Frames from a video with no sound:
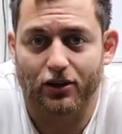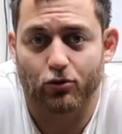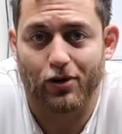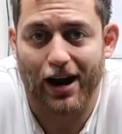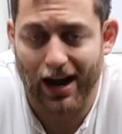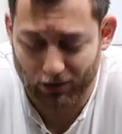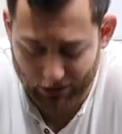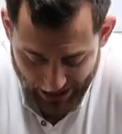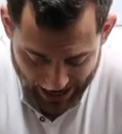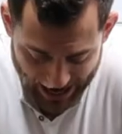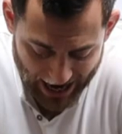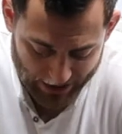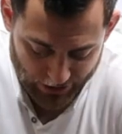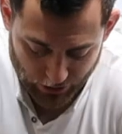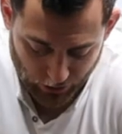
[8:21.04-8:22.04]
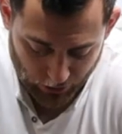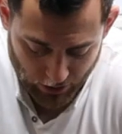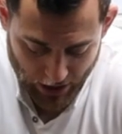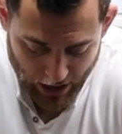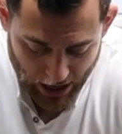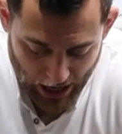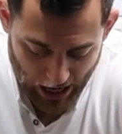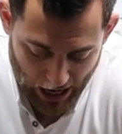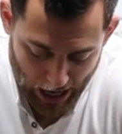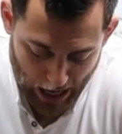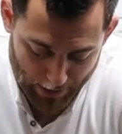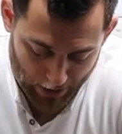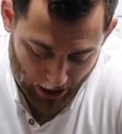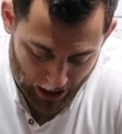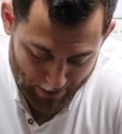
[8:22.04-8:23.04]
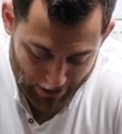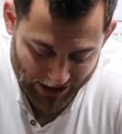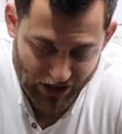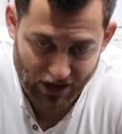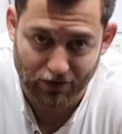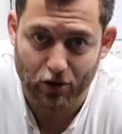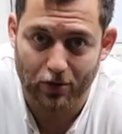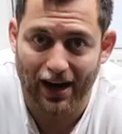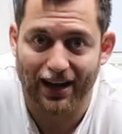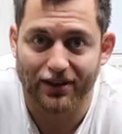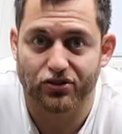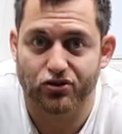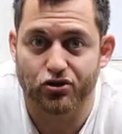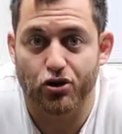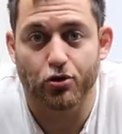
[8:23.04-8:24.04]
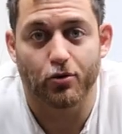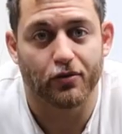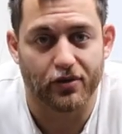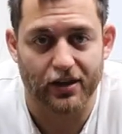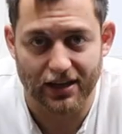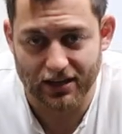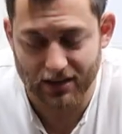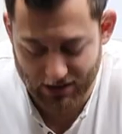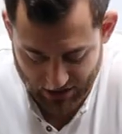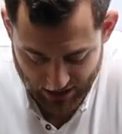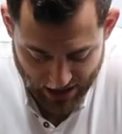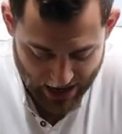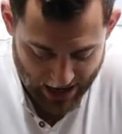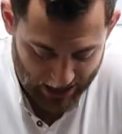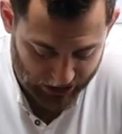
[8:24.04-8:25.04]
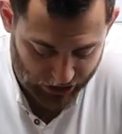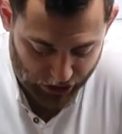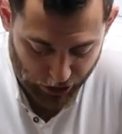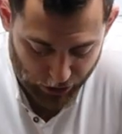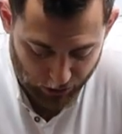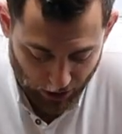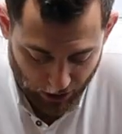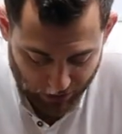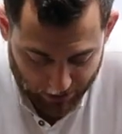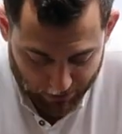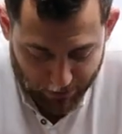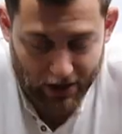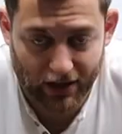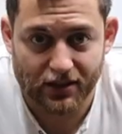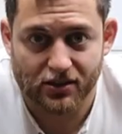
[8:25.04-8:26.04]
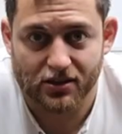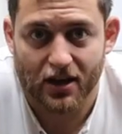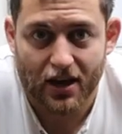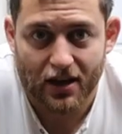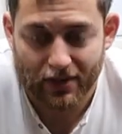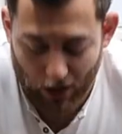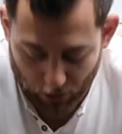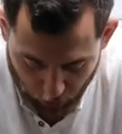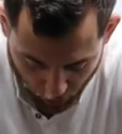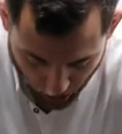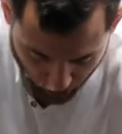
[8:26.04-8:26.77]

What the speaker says: ground handle. I imagine if you had two of these and two loading pins, that would